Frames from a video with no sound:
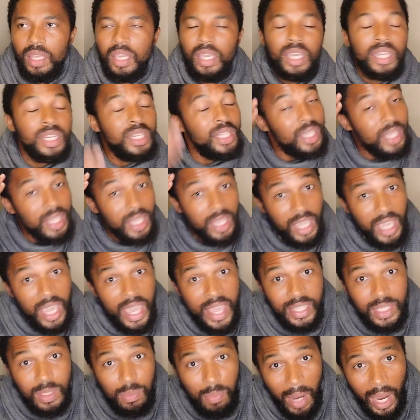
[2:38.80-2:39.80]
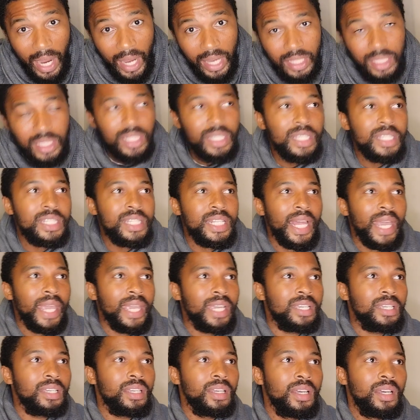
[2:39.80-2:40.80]
In his mind, he's
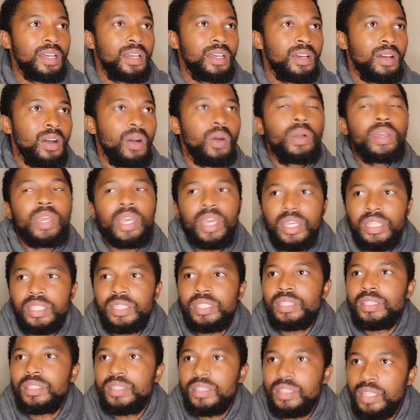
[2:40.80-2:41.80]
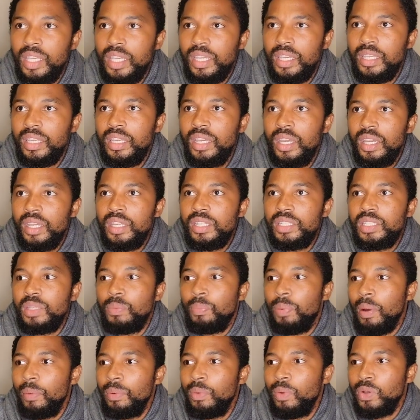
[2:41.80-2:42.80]
like, okay, she's sick. She
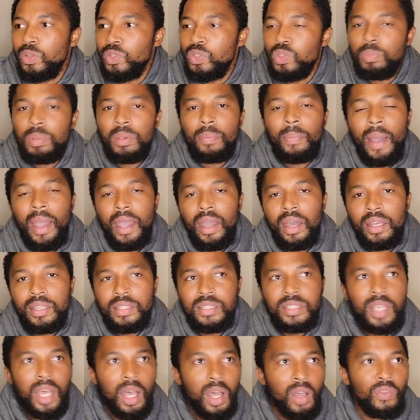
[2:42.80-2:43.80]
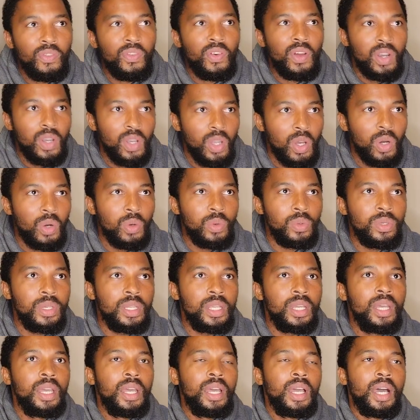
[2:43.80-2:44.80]
probably wants to be by herself,
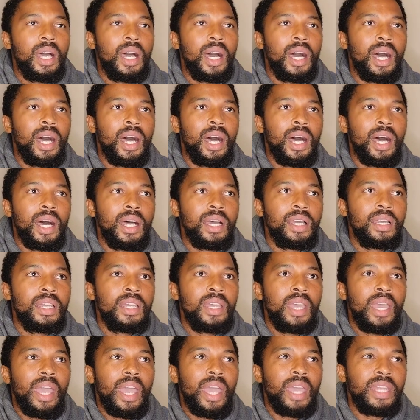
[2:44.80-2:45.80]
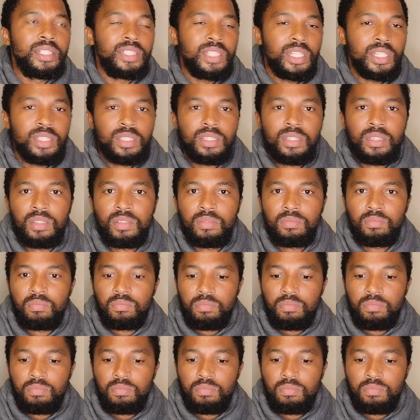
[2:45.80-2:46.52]
alone, and just,